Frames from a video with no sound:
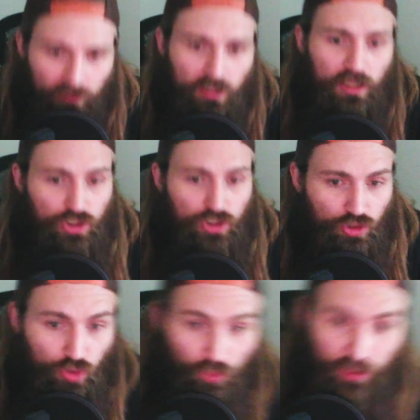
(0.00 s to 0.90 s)
So
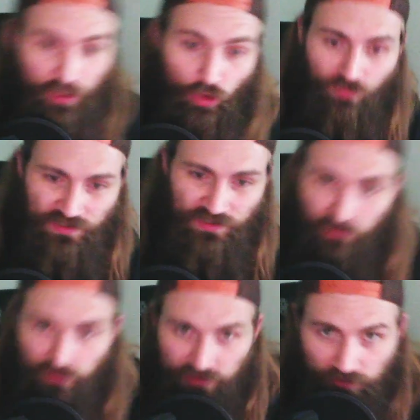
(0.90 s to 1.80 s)
don't get
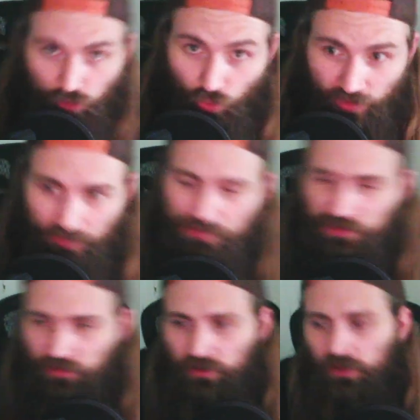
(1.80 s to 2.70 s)
overzealous, Cody
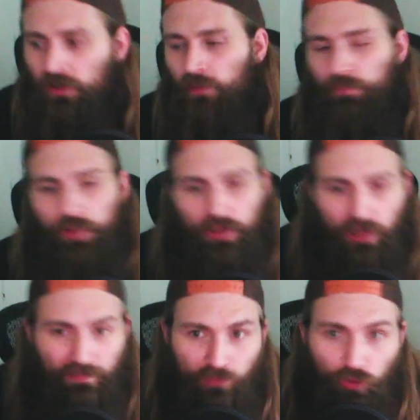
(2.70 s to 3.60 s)
Gibson. But I
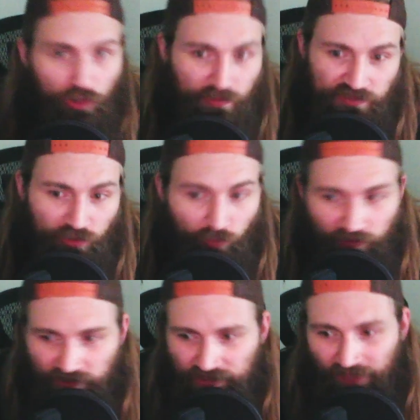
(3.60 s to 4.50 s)
like Cody Gibson to win
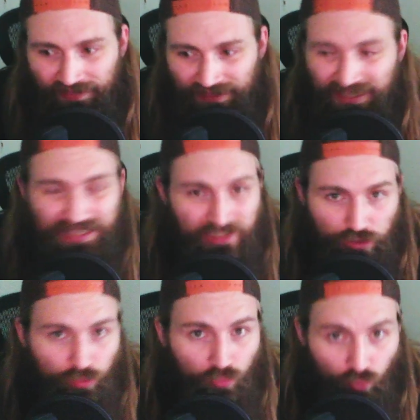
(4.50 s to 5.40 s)
this. I think he can
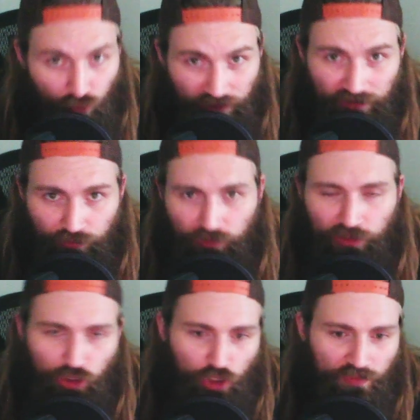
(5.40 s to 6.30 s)
do really, really
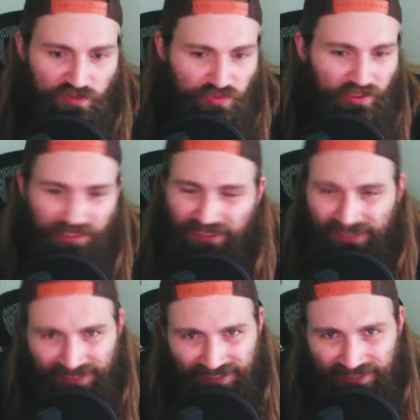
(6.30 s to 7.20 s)
good in this one, and he
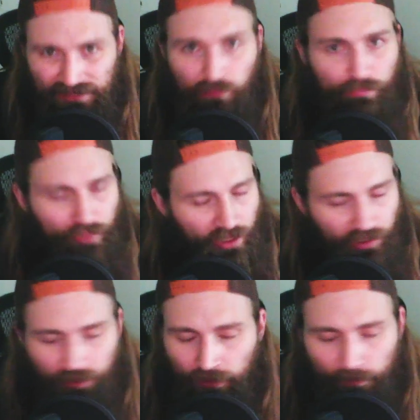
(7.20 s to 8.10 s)
needs a big,
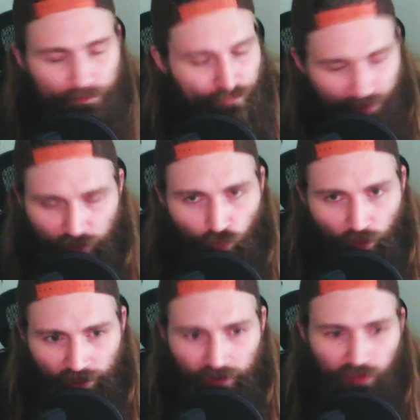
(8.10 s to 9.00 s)
big win.
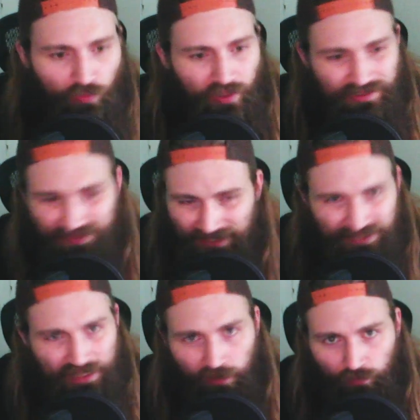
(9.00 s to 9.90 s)
Otherwise, he's out
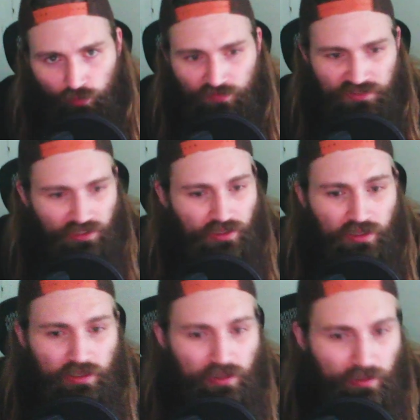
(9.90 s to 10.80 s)
of the UFC.
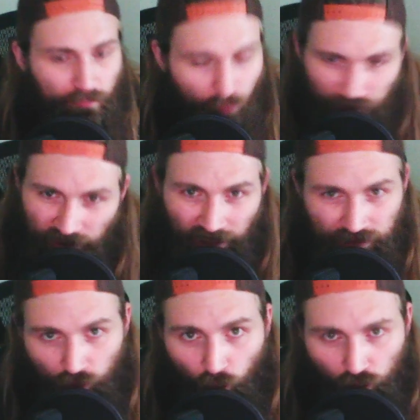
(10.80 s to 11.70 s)
Both guys
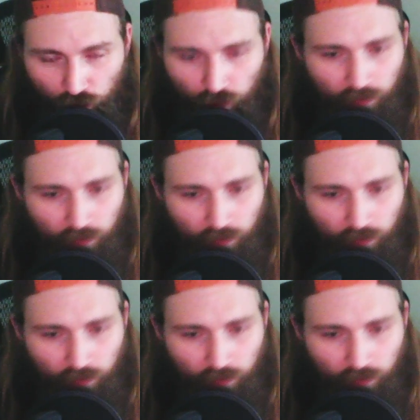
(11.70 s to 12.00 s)
older.